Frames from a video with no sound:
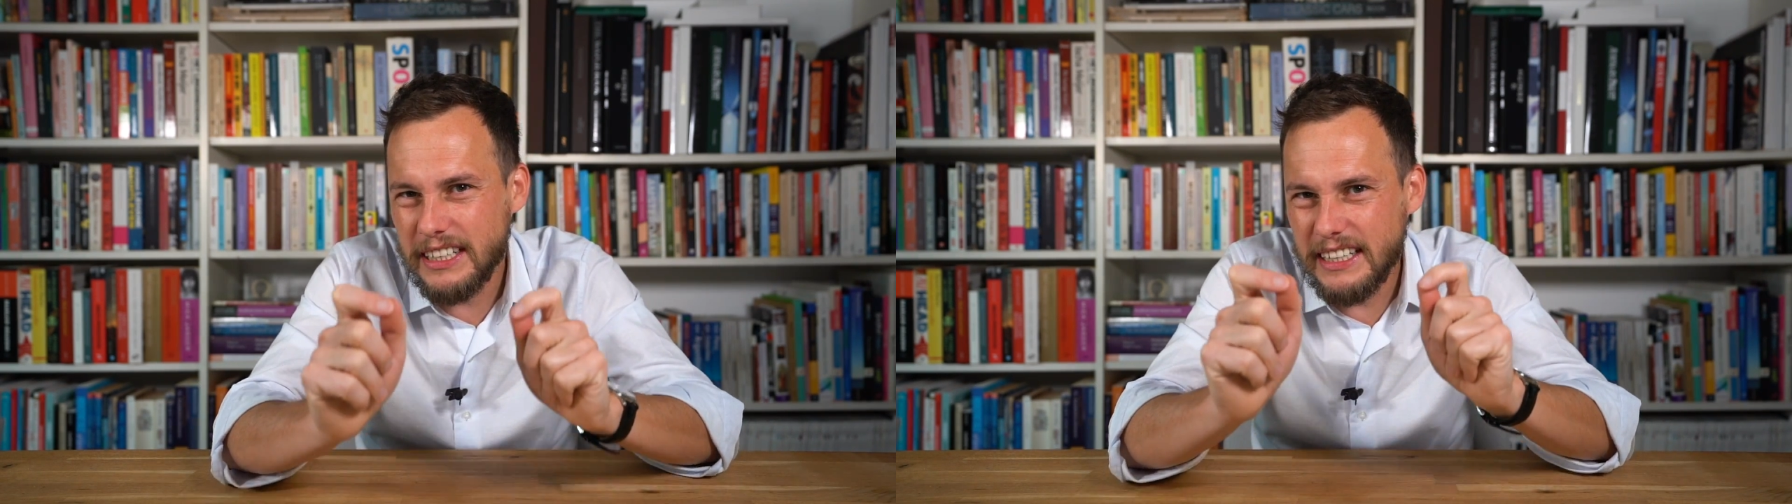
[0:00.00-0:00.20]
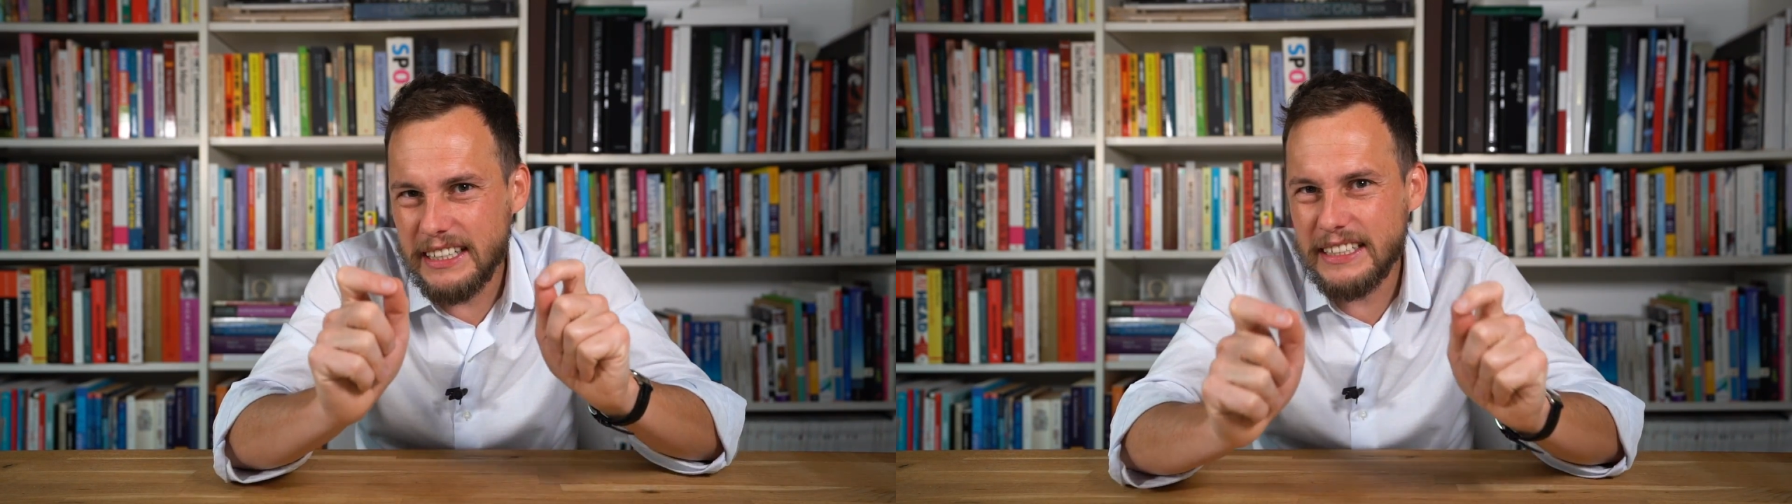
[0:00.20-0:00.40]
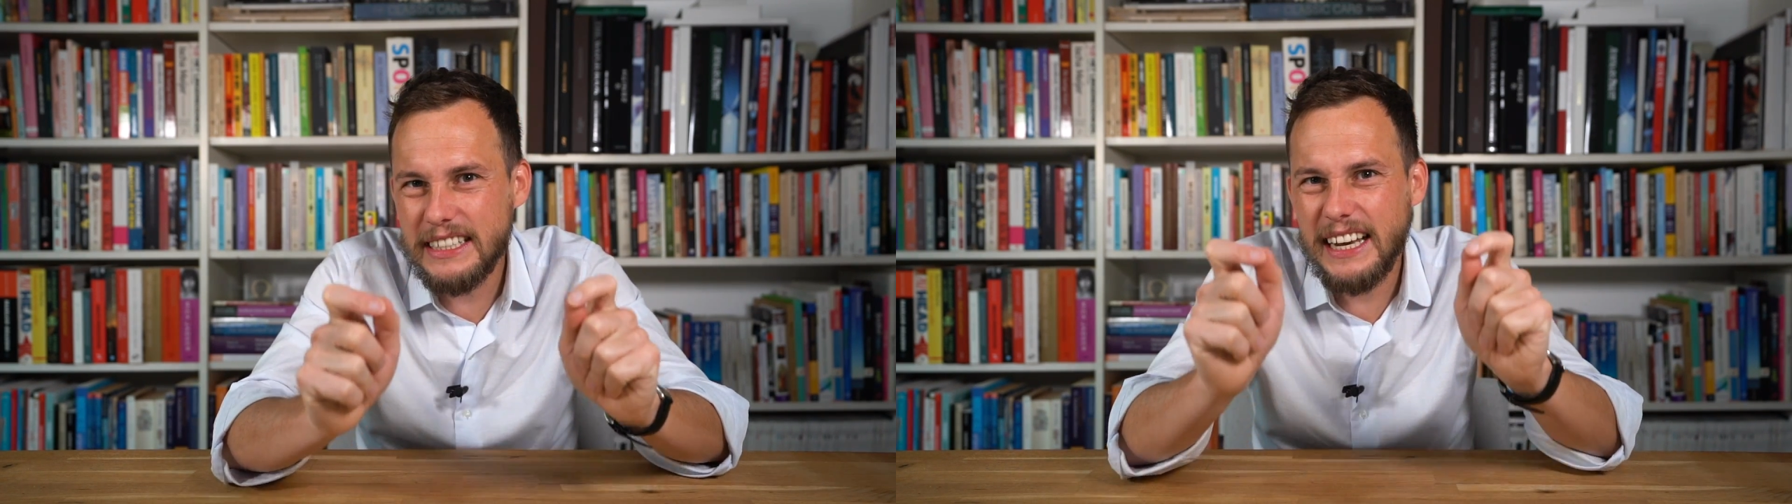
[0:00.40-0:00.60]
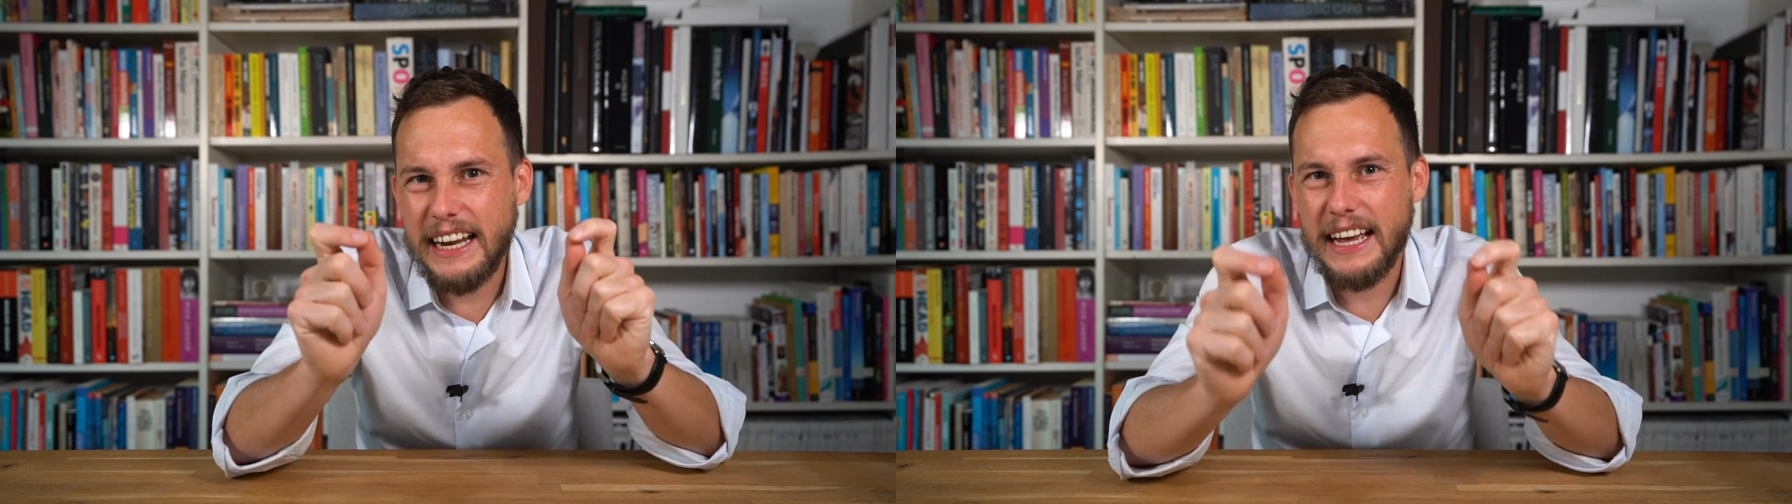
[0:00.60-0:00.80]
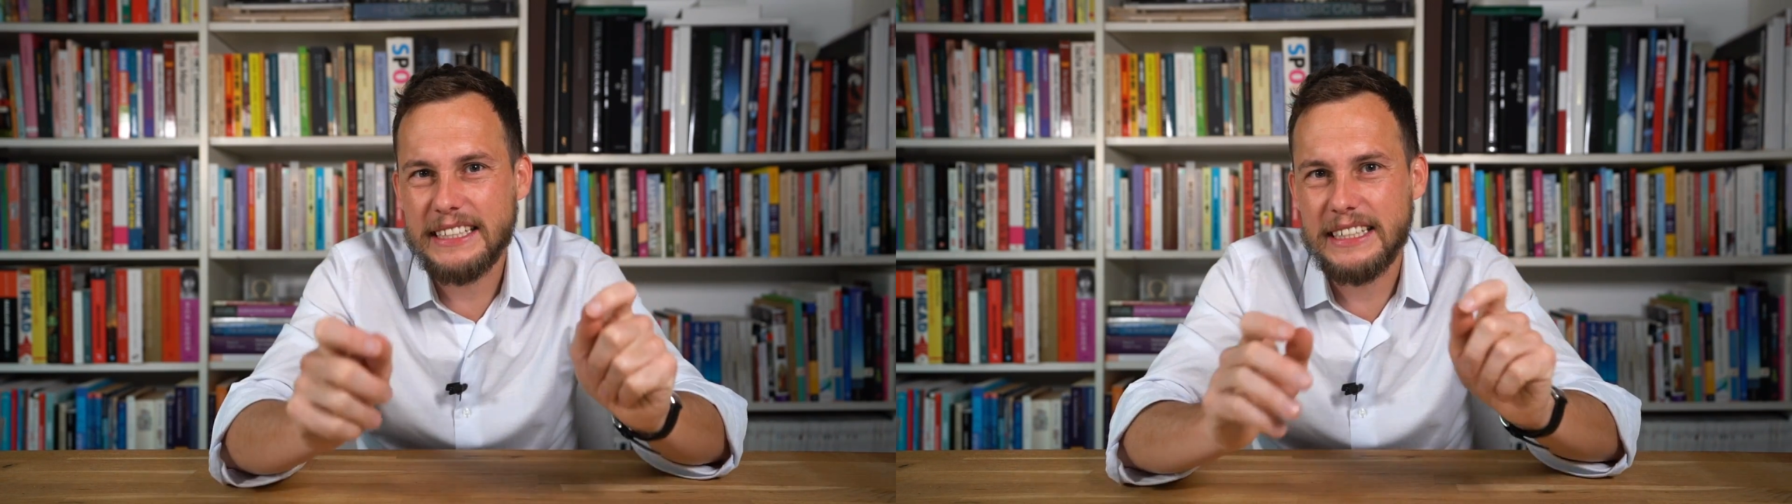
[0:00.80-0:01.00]
is it
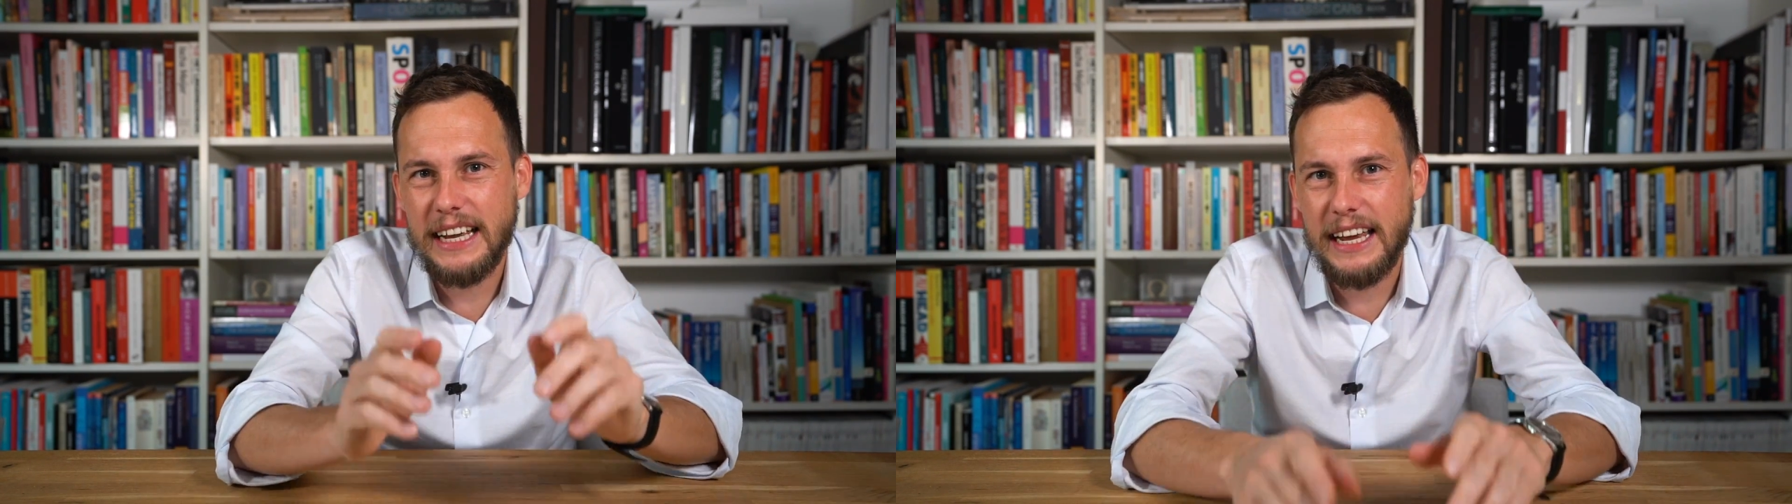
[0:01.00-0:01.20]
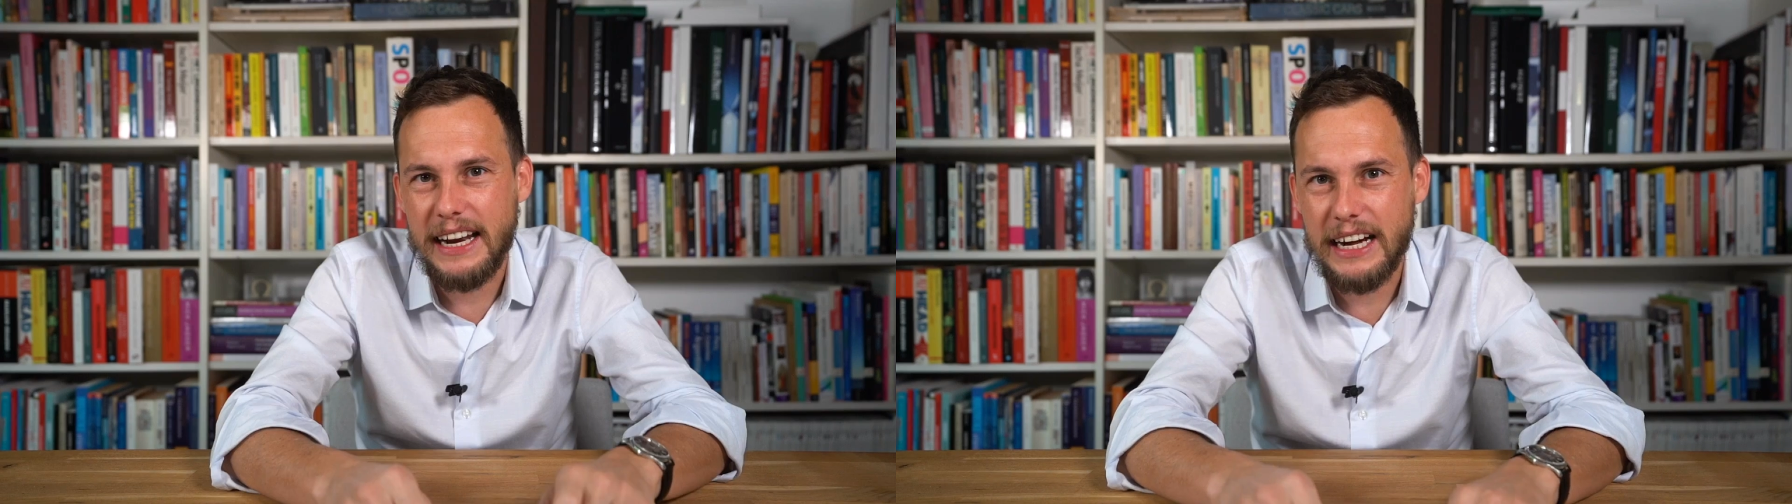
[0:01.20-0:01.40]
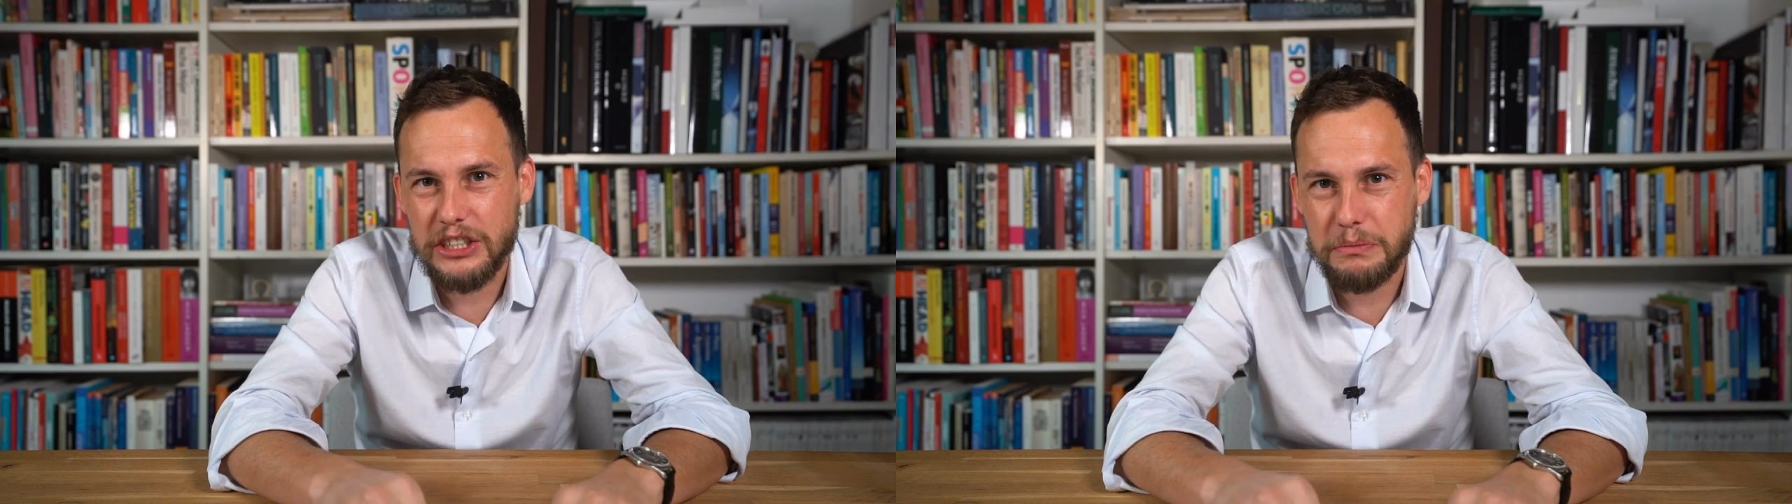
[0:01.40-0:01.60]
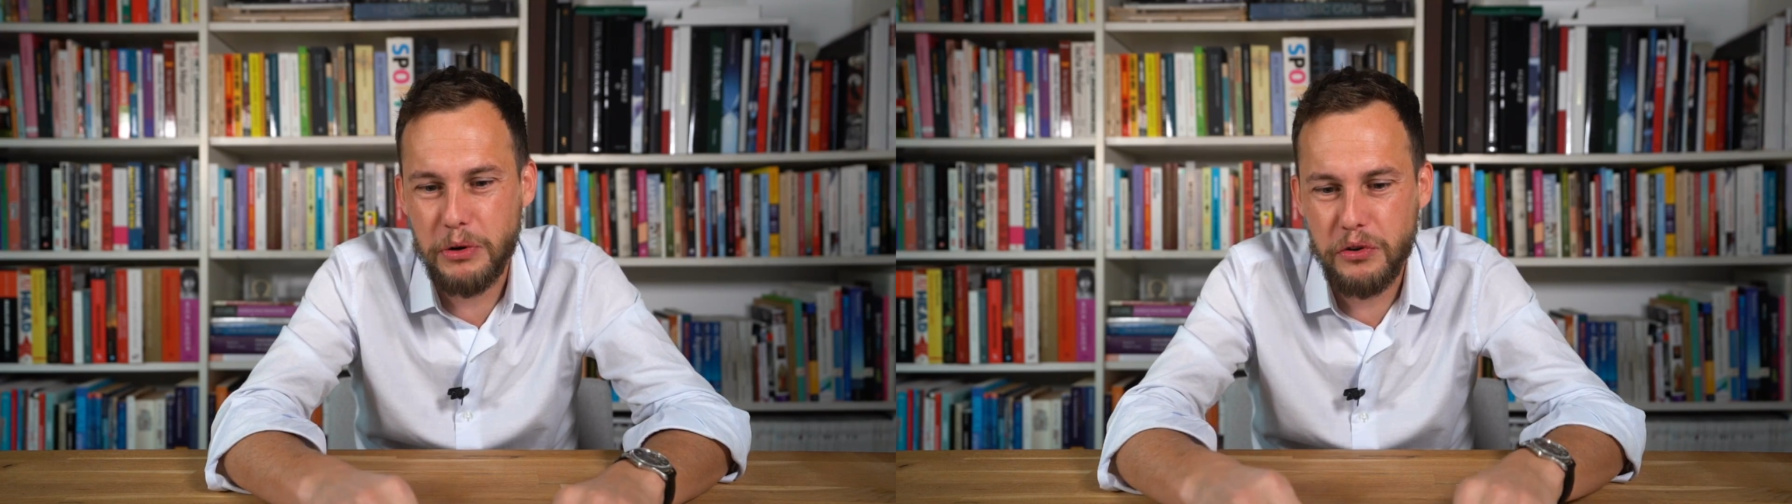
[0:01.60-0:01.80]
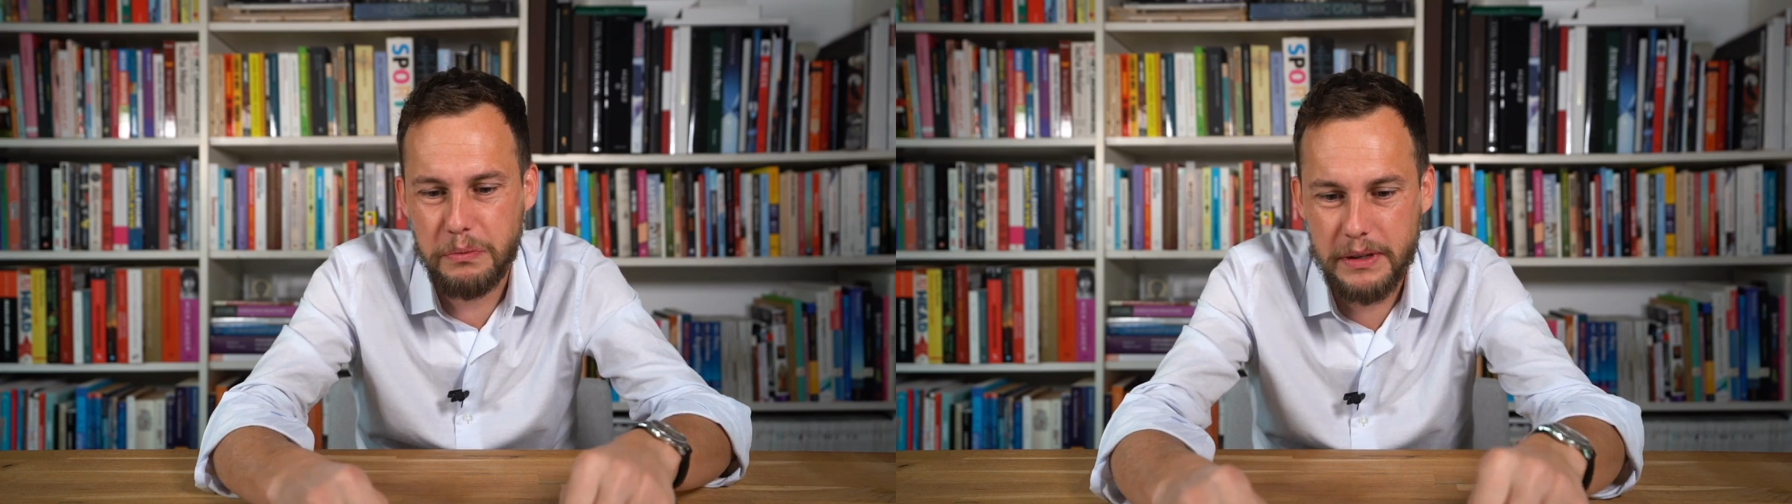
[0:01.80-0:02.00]
has an in-house
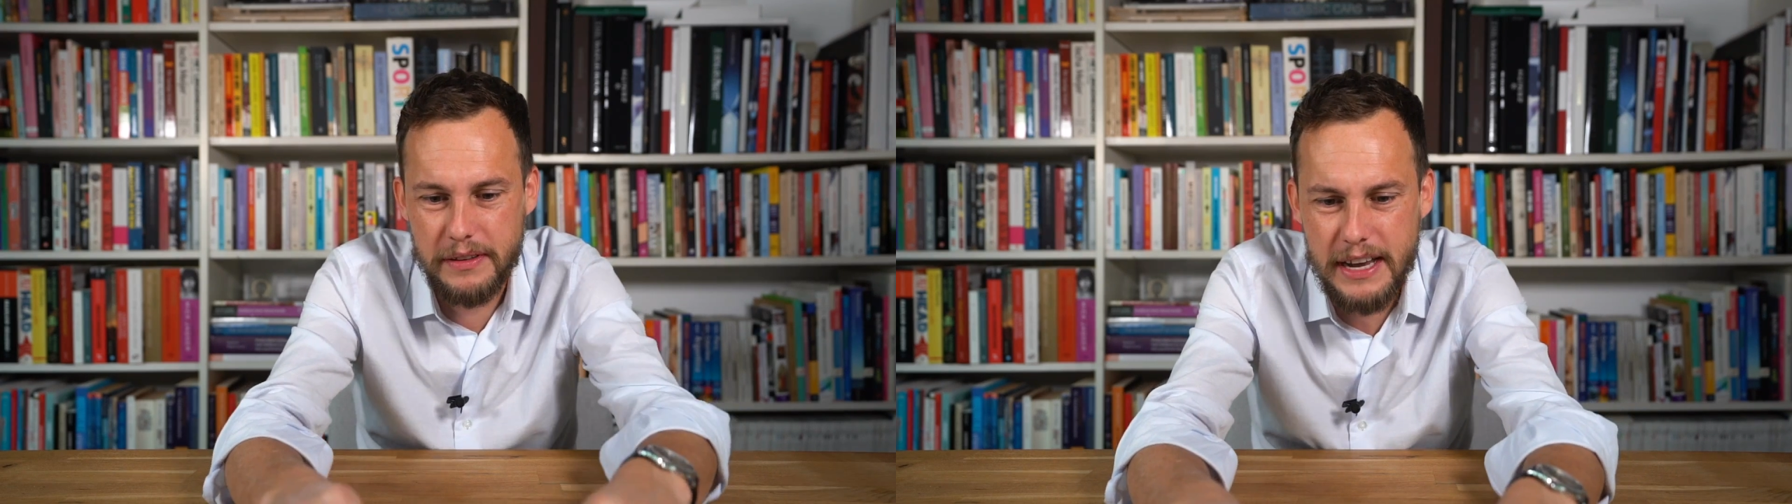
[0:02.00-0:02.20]
movement,